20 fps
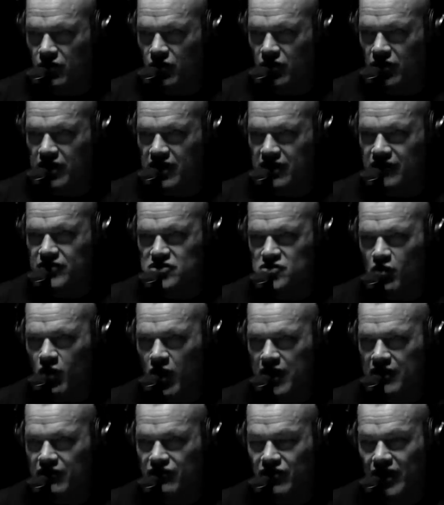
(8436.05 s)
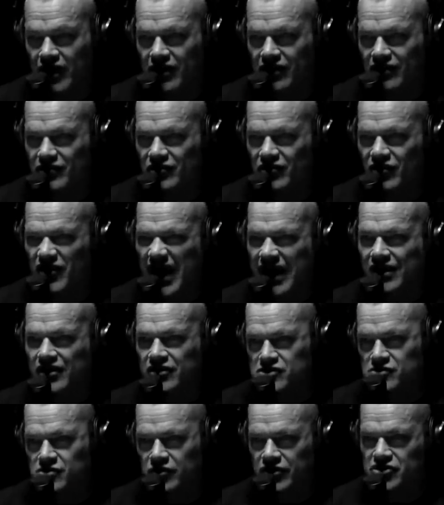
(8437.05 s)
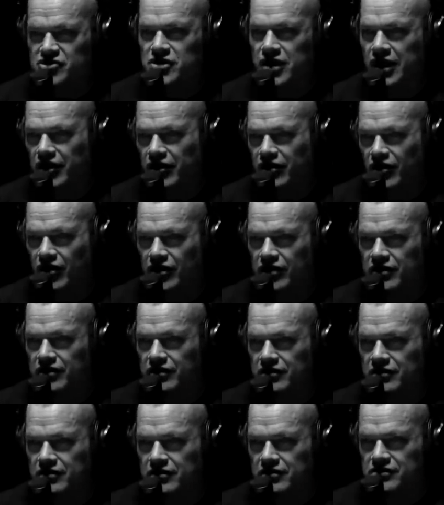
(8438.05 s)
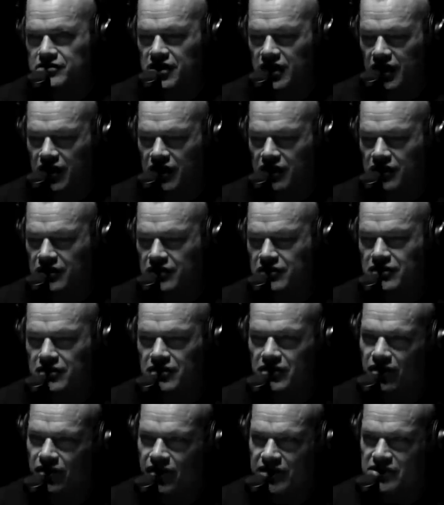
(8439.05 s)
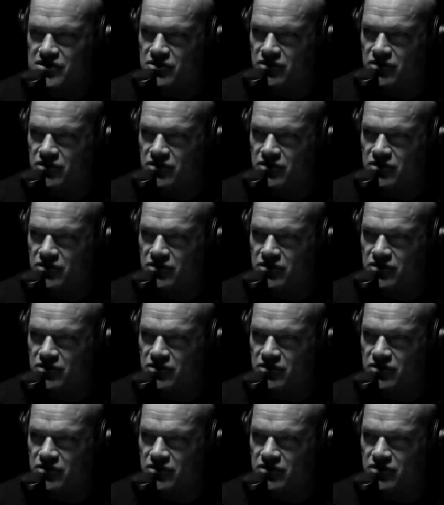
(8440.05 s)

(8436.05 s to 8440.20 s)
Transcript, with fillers: will give his wife like a little necklace with a trident on it. Yeah, it's like hey, you know that's